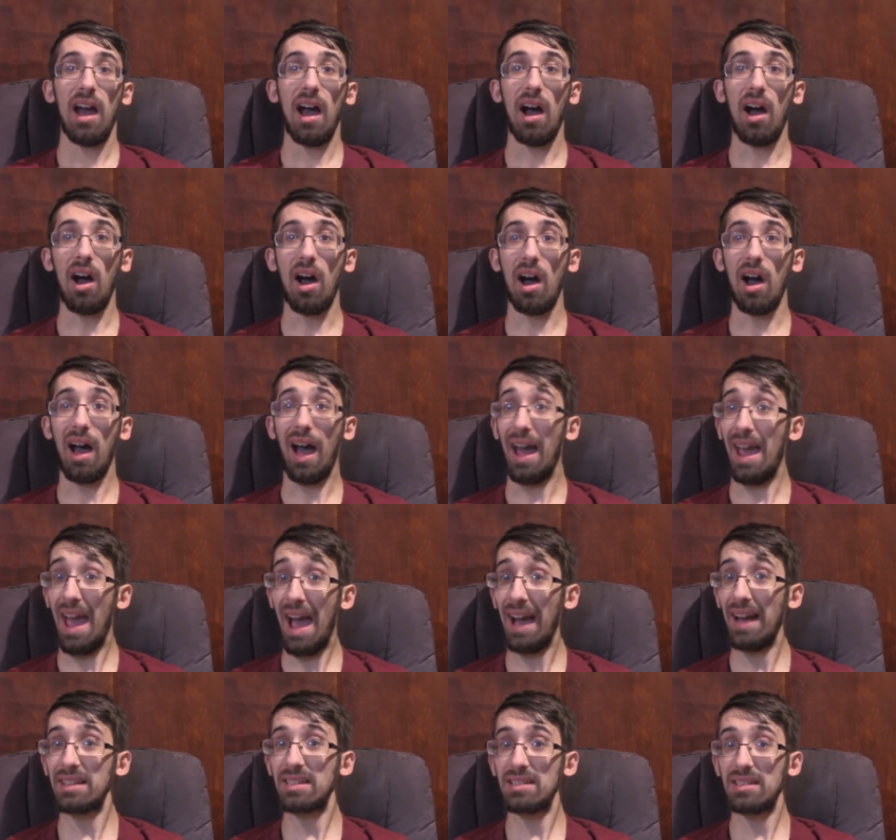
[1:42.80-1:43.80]
Uh, I
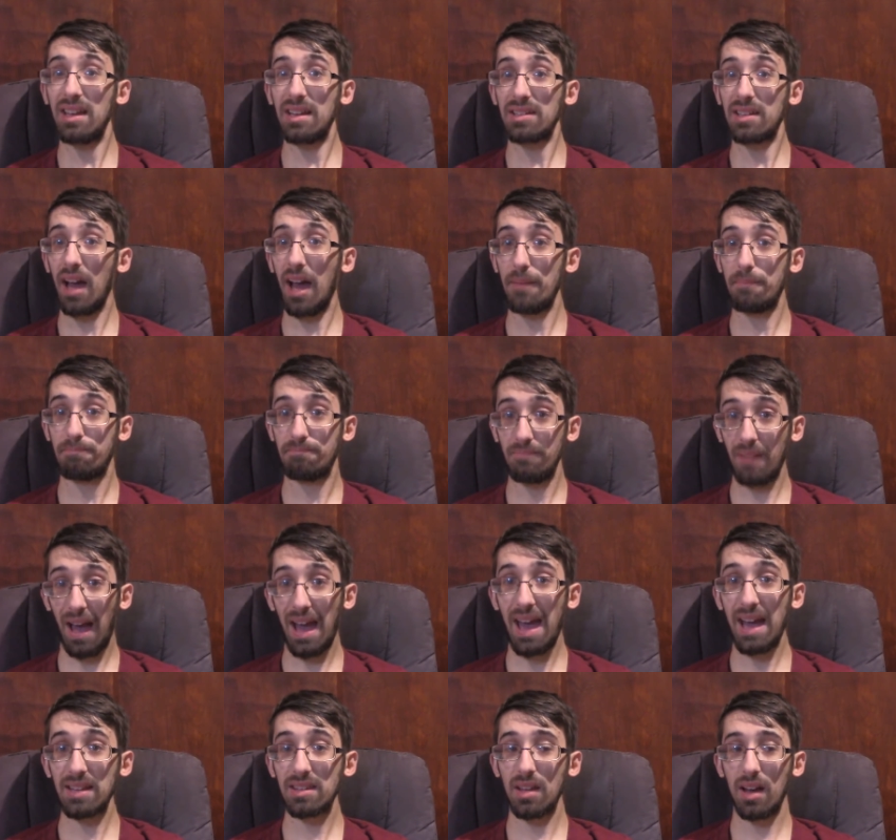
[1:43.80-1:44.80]
had I I
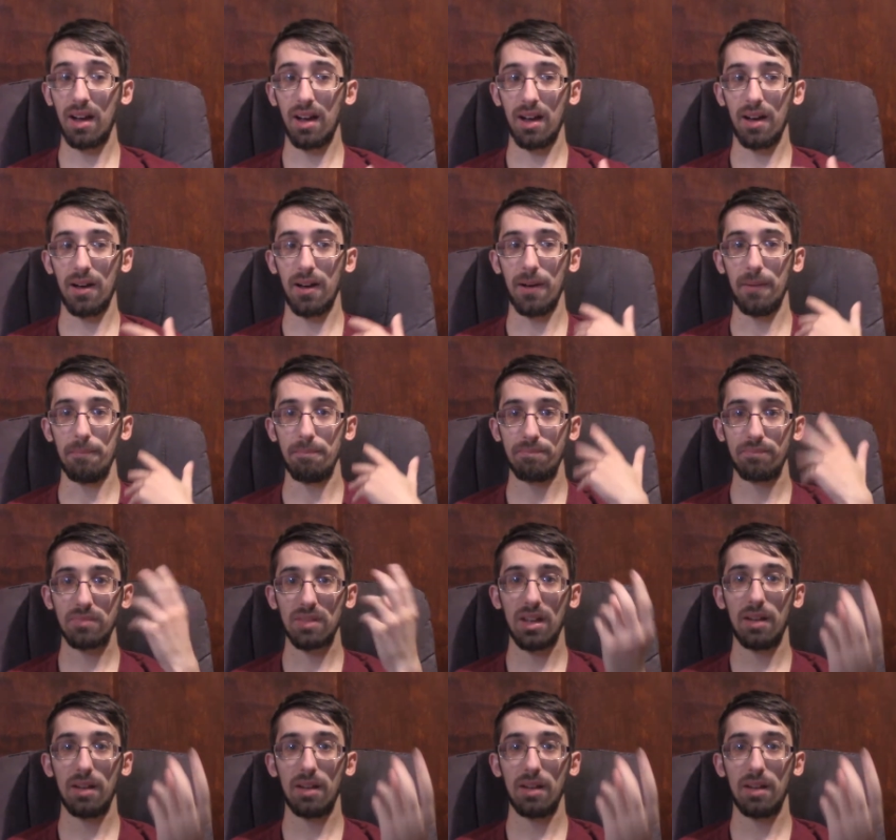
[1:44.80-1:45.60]
had um,